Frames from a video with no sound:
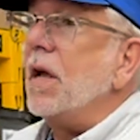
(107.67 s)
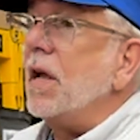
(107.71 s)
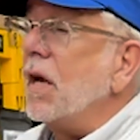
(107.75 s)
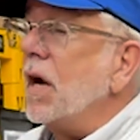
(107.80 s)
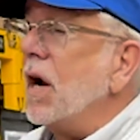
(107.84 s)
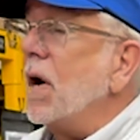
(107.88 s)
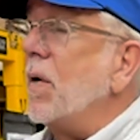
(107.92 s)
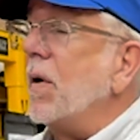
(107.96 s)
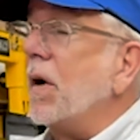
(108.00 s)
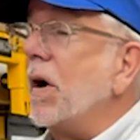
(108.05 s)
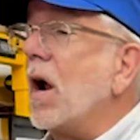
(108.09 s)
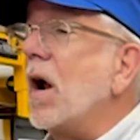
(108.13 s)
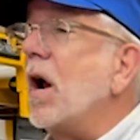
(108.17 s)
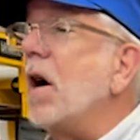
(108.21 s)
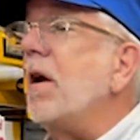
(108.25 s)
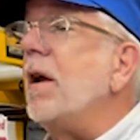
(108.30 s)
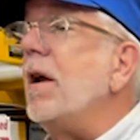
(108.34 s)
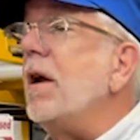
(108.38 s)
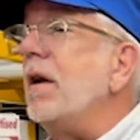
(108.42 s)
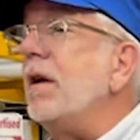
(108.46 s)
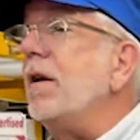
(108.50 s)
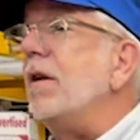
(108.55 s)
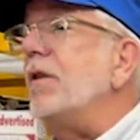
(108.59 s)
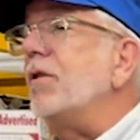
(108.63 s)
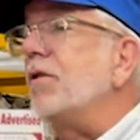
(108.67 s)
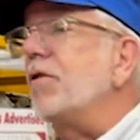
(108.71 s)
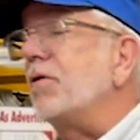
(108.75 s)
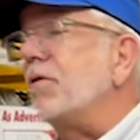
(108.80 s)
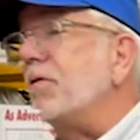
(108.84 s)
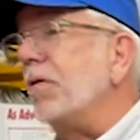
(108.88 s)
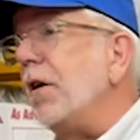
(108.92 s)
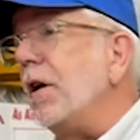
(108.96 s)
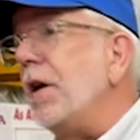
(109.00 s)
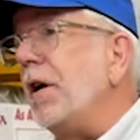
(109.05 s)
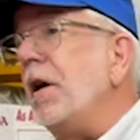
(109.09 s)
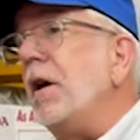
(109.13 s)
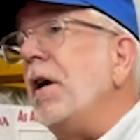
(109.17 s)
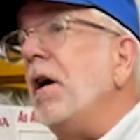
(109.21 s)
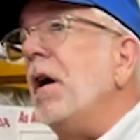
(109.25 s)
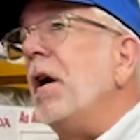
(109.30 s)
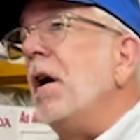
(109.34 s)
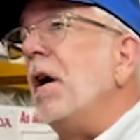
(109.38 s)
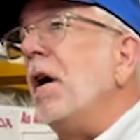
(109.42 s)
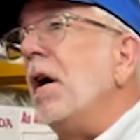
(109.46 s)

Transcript: in our industry,